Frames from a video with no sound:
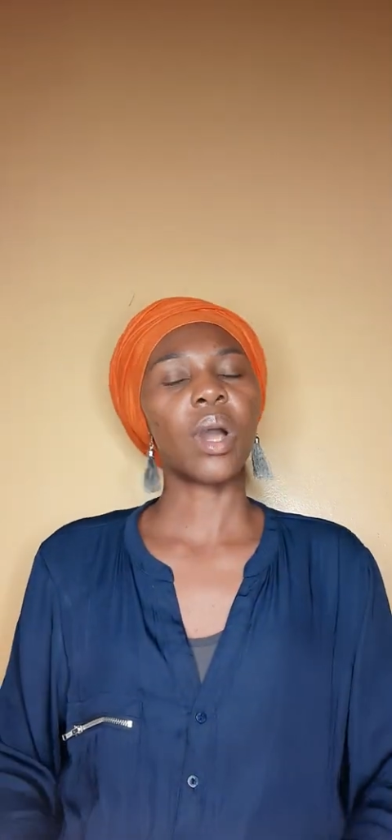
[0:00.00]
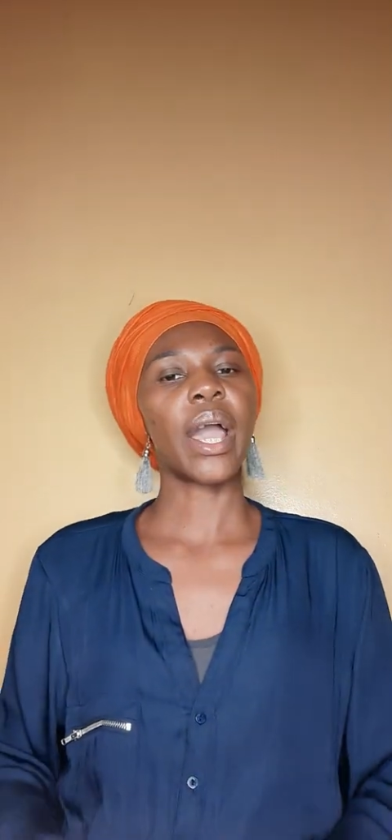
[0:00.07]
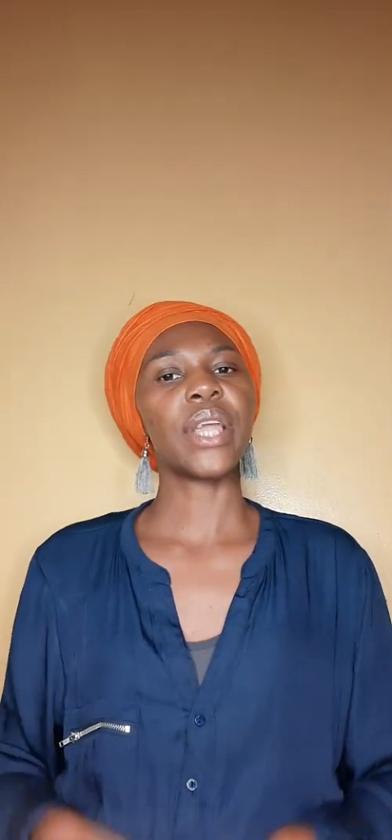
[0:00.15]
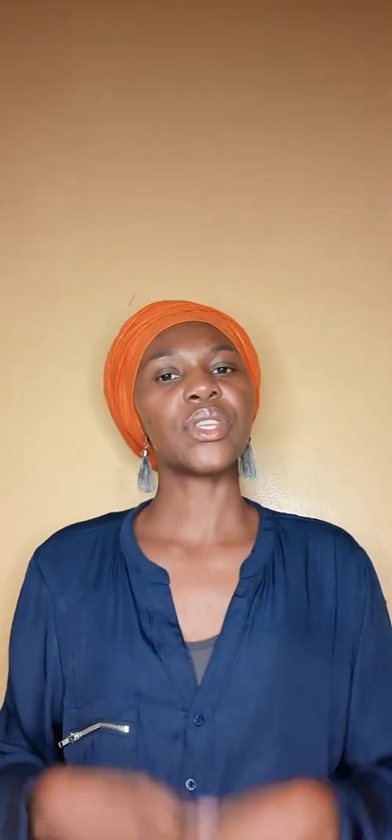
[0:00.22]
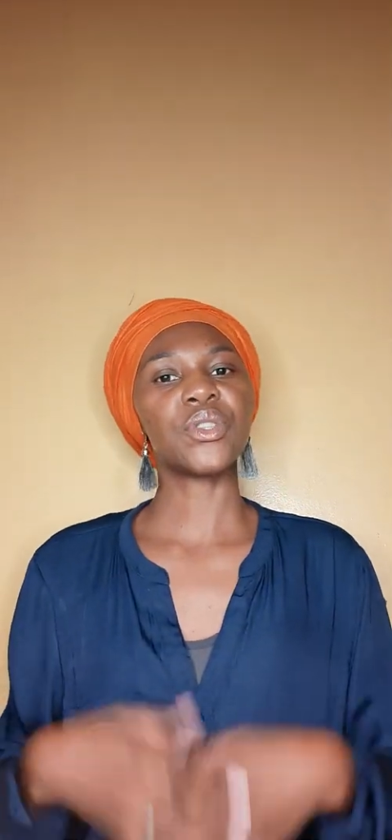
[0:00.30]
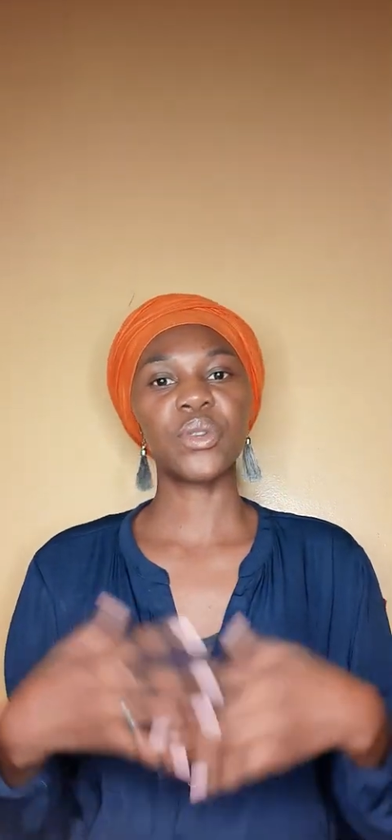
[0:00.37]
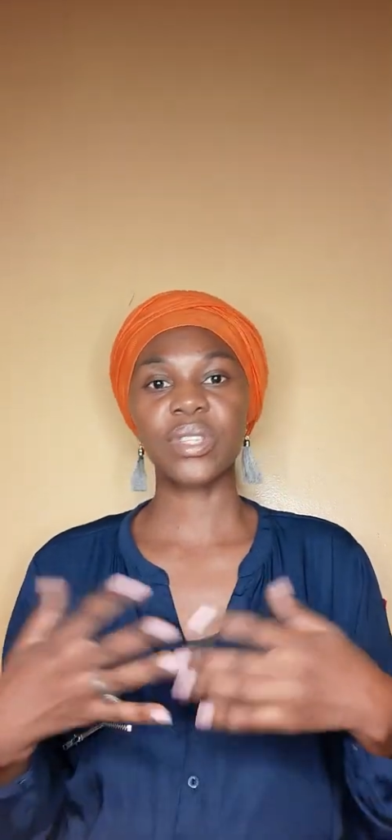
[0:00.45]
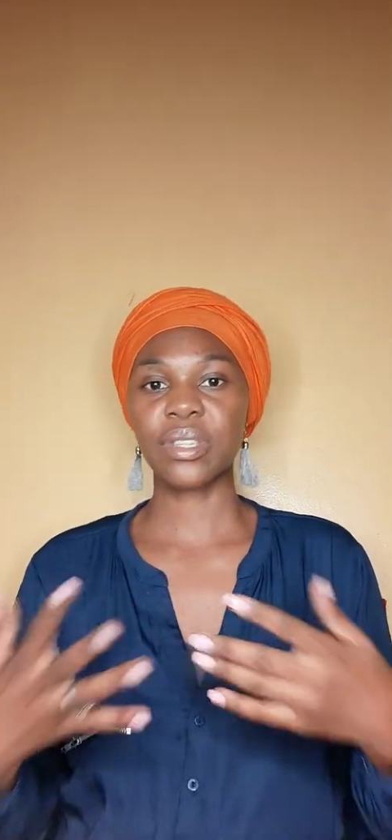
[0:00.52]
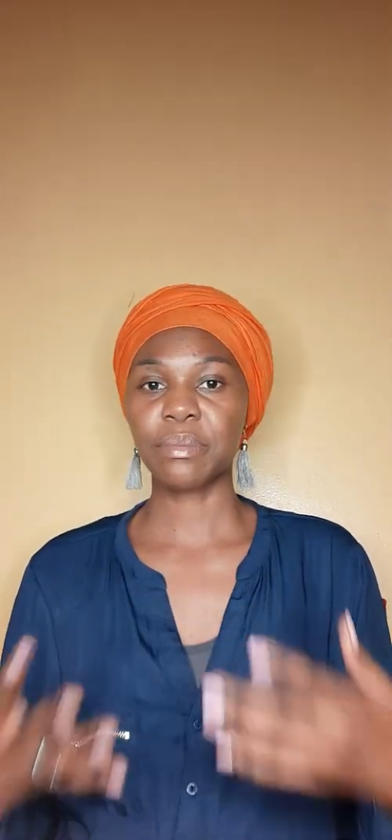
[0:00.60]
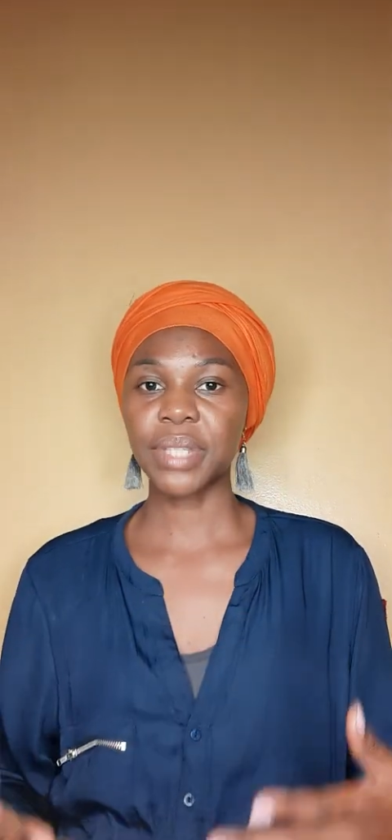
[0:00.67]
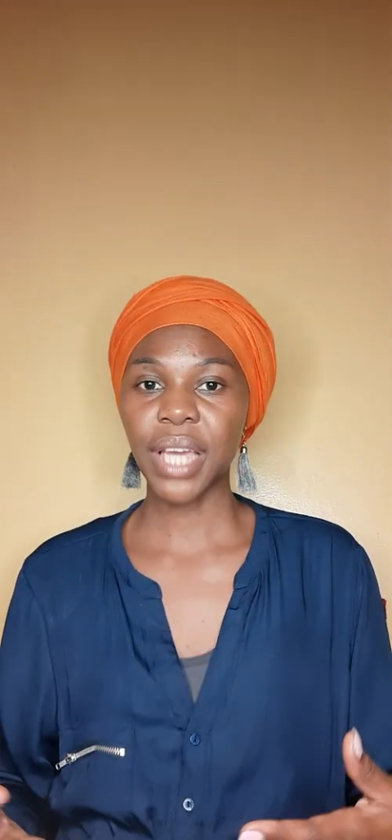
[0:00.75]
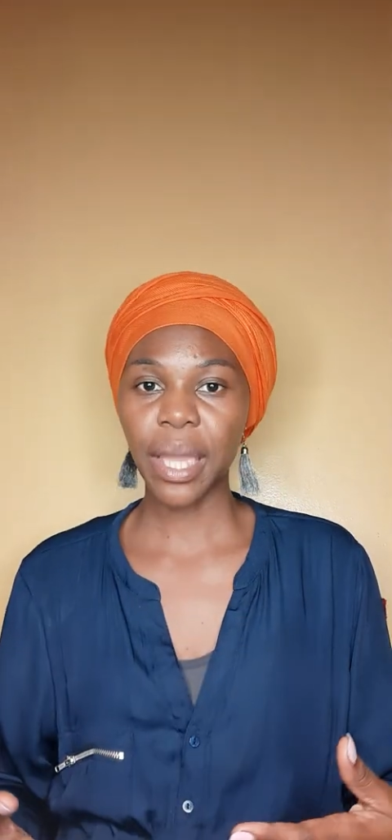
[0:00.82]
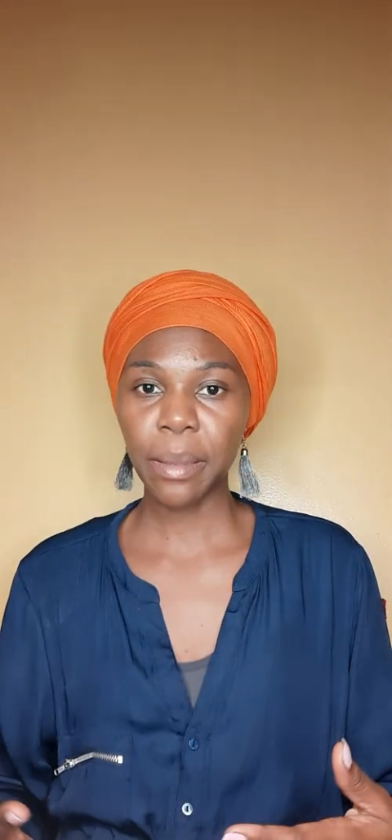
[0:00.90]
I took some
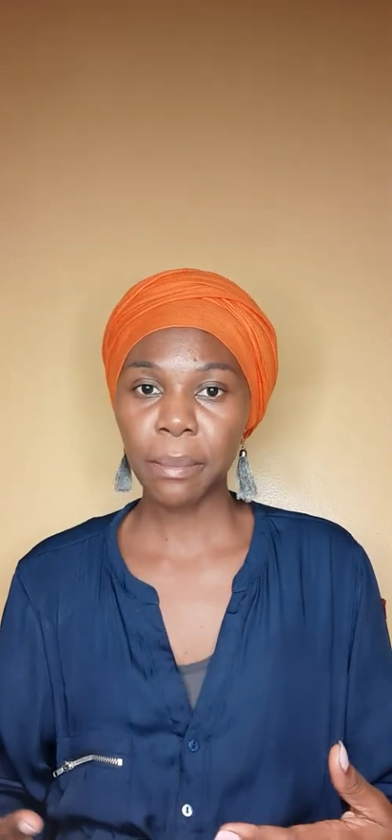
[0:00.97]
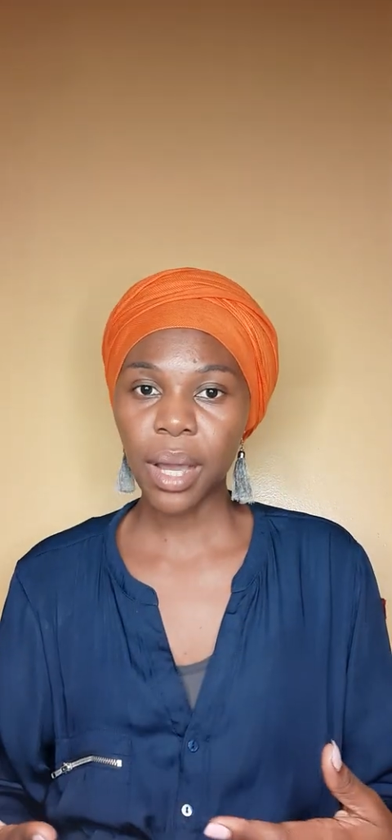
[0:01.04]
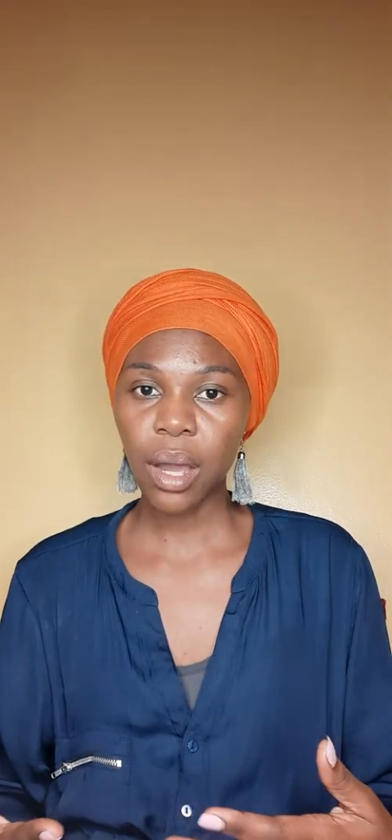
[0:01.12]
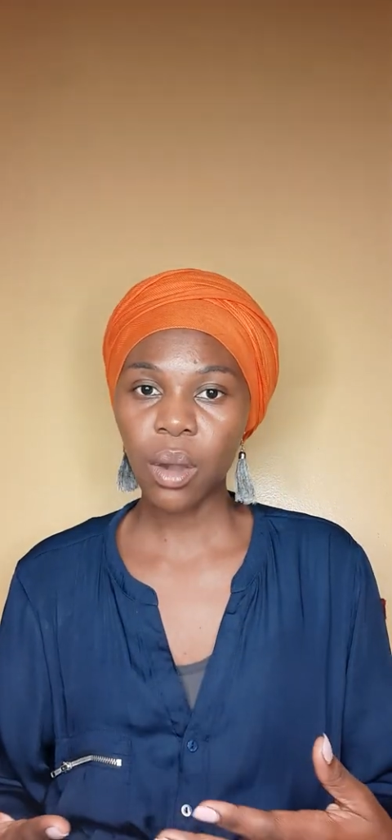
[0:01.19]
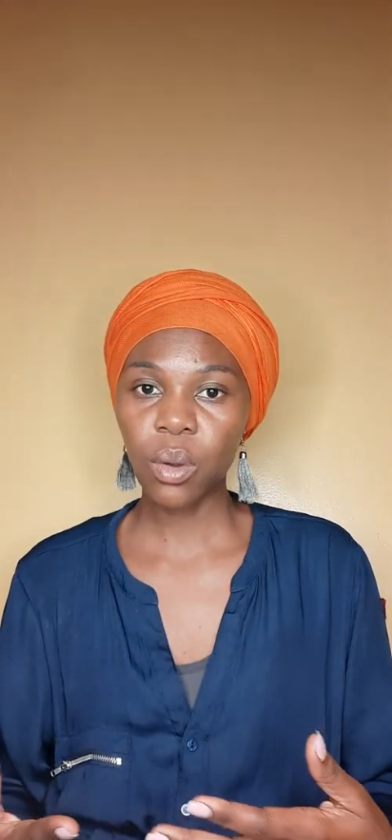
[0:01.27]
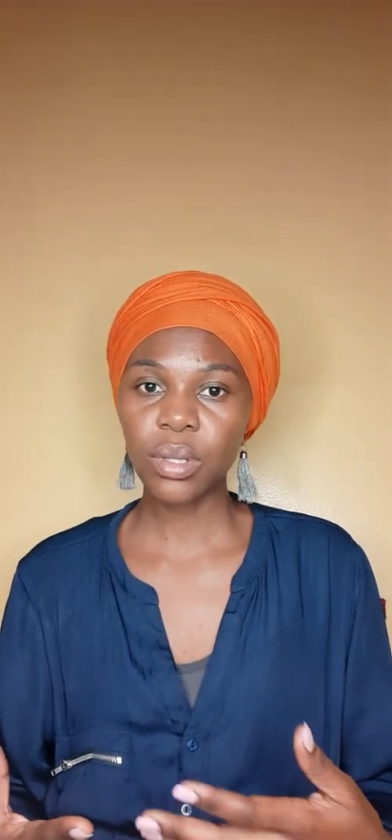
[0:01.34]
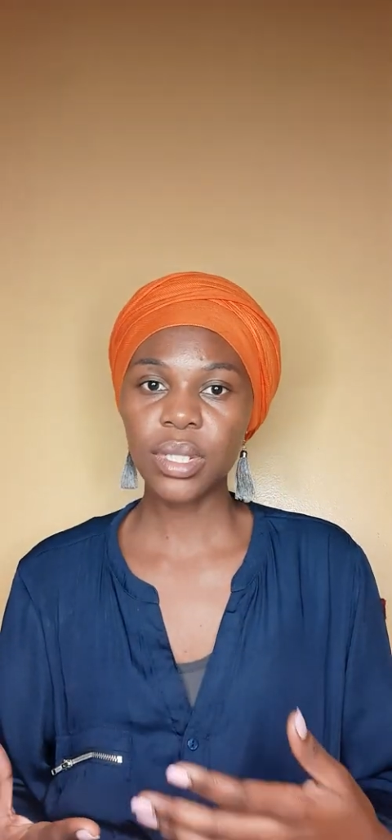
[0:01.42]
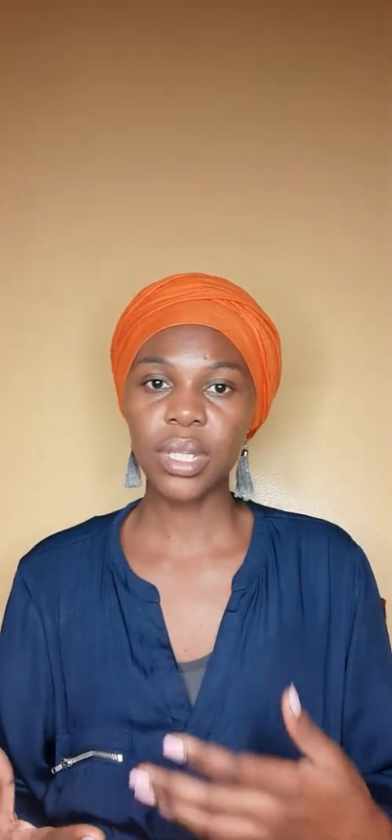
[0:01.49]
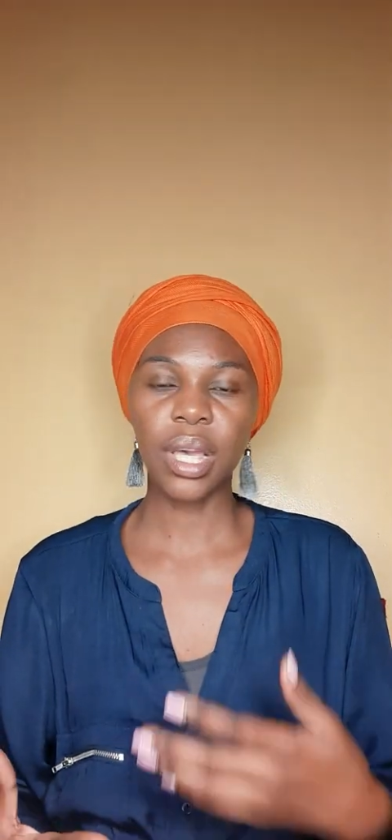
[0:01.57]
time out.